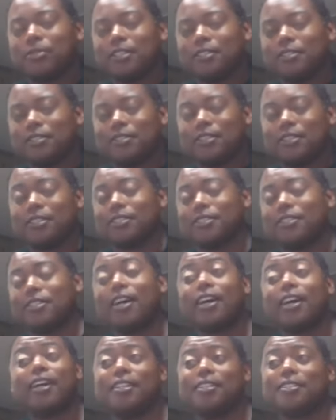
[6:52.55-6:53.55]
It's
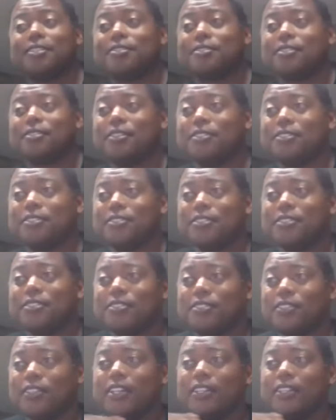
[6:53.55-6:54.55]
not. It's
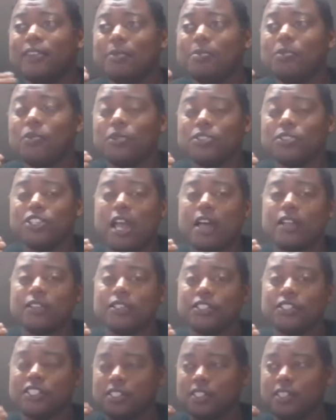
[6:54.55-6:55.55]
just slightly more
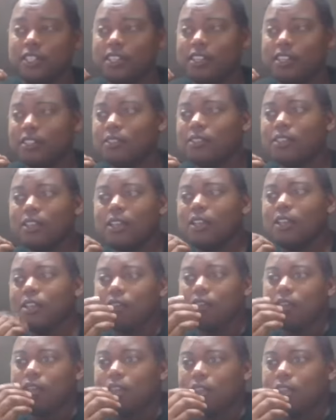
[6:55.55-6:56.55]
challenging
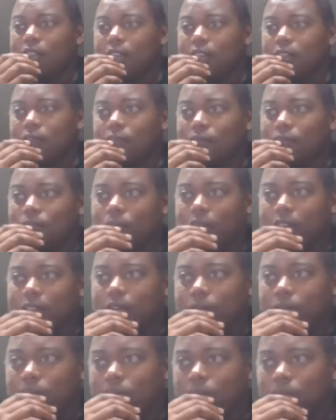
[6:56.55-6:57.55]
than what
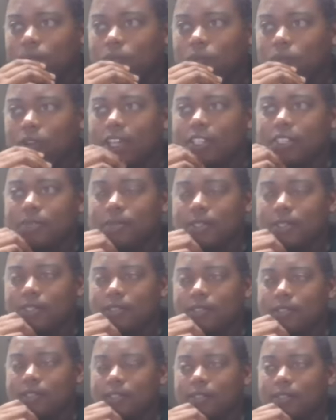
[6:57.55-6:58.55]
has
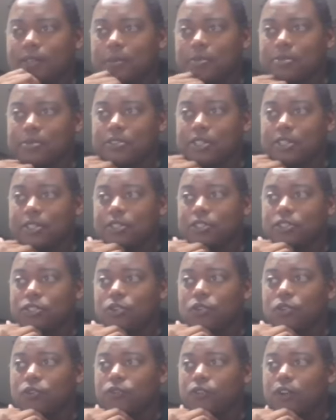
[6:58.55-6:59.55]
been presented
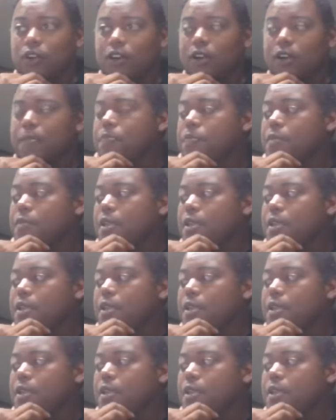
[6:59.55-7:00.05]
so far.